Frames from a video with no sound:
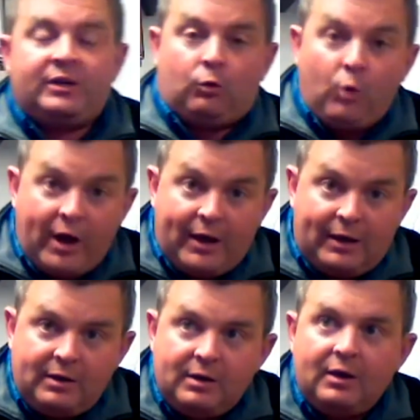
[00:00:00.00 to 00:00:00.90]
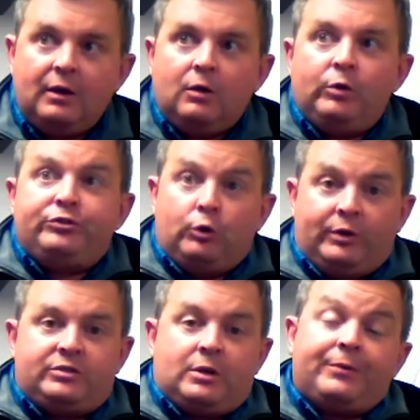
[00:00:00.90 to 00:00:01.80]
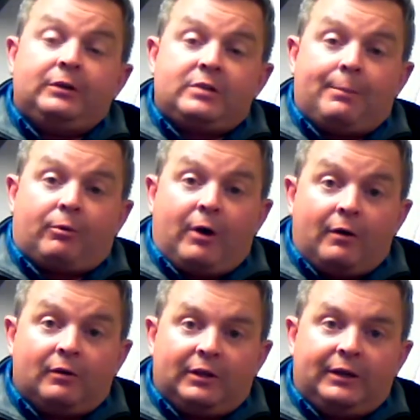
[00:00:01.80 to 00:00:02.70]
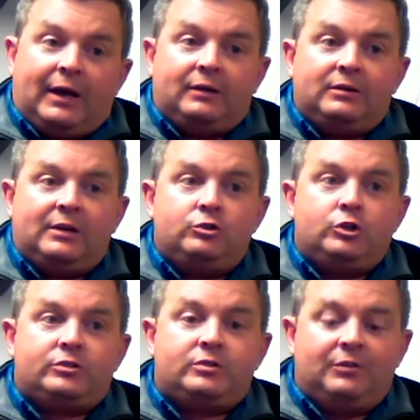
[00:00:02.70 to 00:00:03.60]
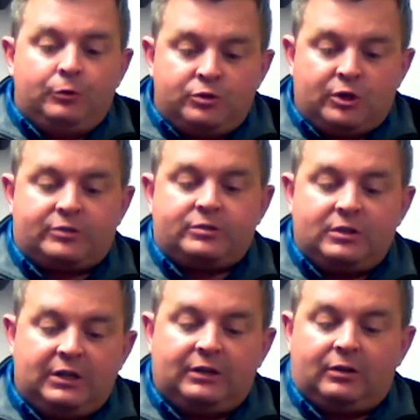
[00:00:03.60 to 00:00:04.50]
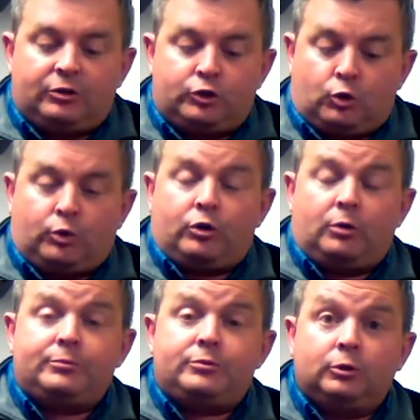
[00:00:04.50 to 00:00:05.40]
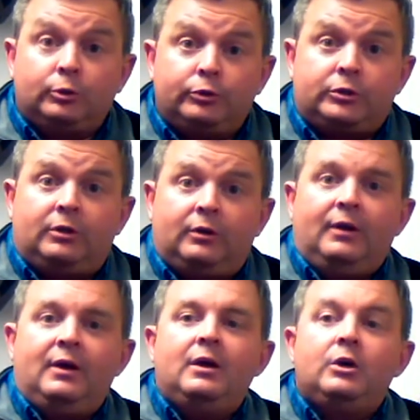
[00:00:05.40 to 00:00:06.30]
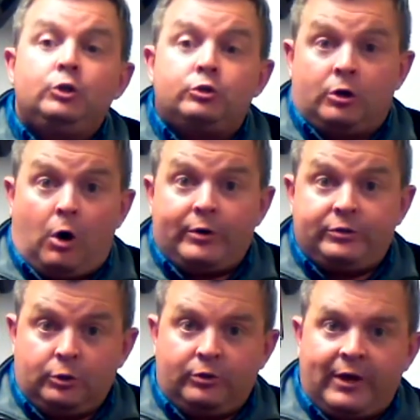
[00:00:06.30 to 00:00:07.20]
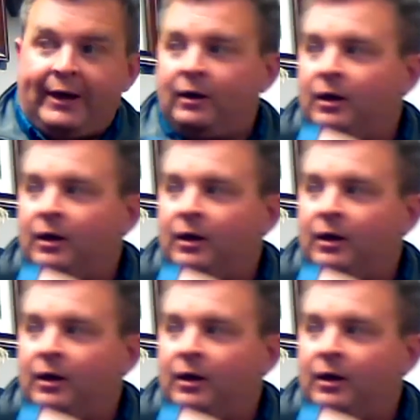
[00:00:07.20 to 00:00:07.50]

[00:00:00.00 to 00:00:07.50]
you can get away with doing something temporarily and just, if you just need a short-term solution, you should always do